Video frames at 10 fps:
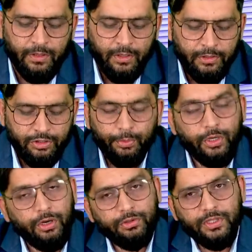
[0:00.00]
So moving
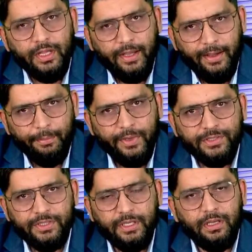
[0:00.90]
on to the
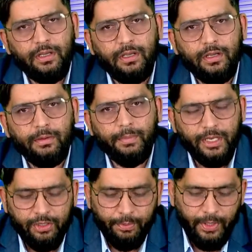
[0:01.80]
MSc
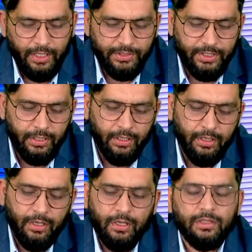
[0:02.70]
microbiology,
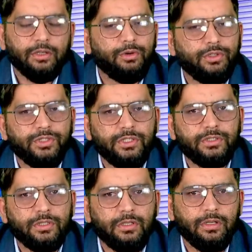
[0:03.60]
the course is
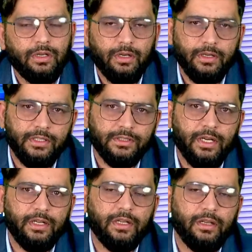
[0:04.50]

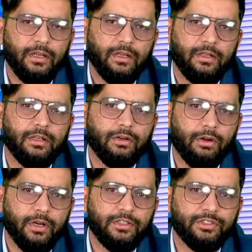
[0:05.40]
designed in
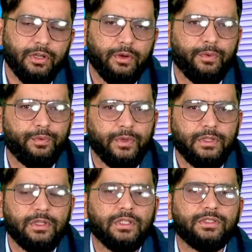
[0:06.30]
accordance with
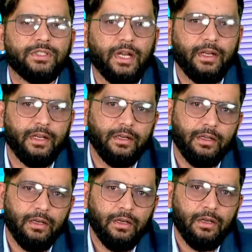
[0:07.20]
the standard
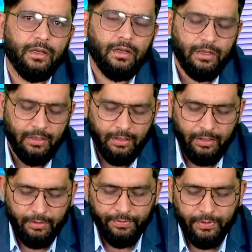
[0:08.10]
of